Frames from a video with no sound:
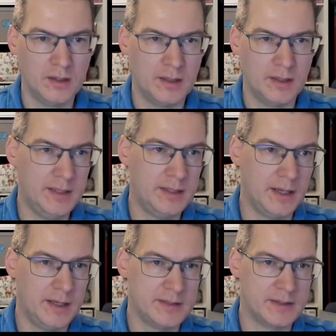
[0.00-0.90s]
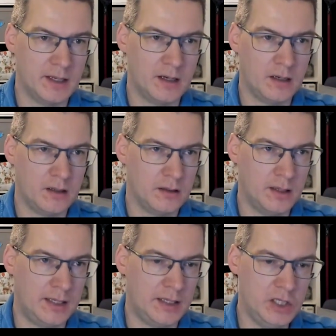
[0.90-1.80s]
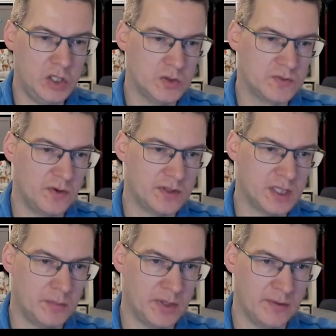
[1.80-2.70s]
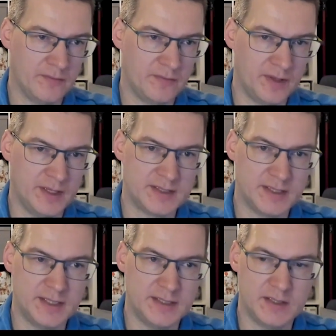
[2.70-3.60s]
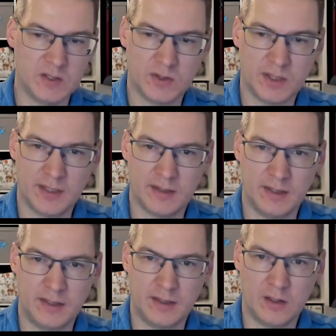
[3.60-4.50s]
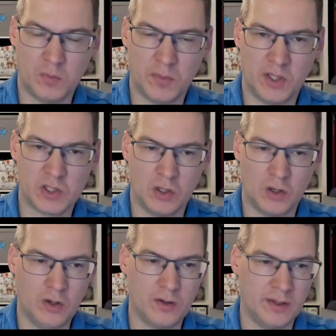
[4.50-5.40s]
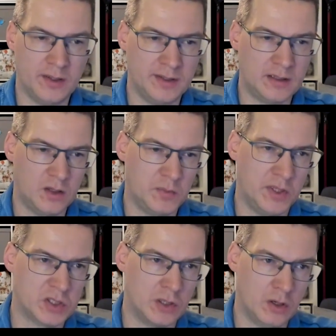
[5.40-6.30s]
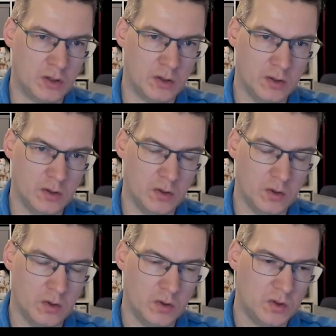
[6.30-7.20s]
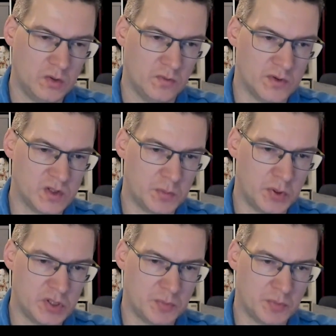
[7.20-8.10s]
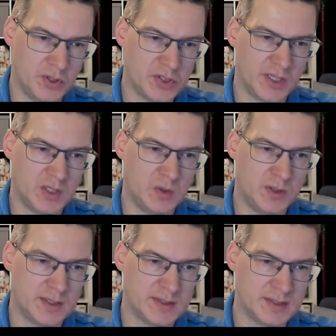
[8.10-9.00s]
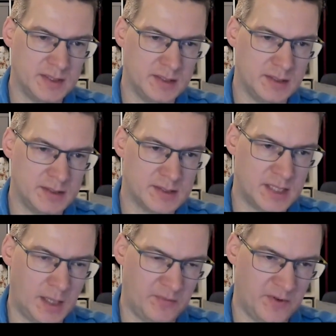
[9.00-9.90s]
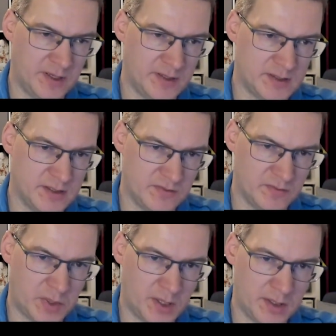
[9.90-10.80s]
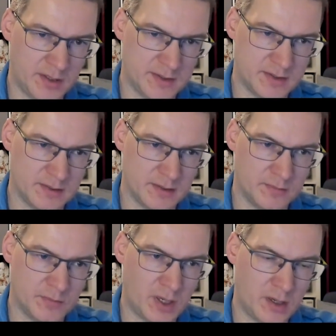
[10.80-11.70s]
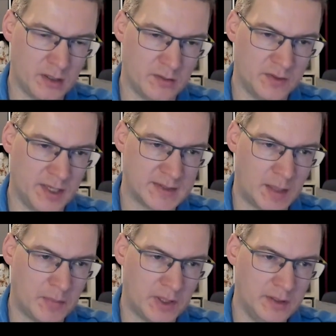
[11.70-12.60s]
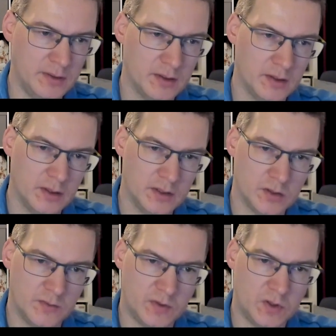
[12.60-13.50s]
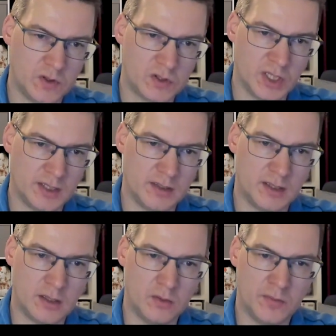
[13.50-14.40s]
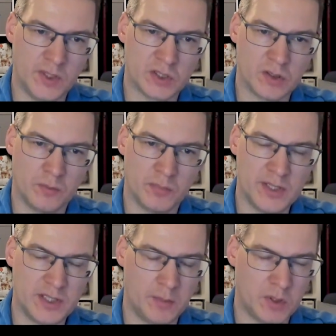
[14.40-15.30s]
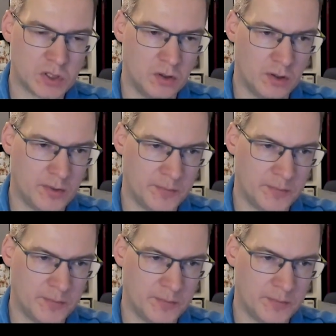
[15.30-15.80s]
In the case there are any issues, for example, it's easy to get the Cloud Manager log, and in the Cloud Manager log, once you push the project, you can see the step where the SIF part is part of the assembly. So if you check the Cloud Manager build image log,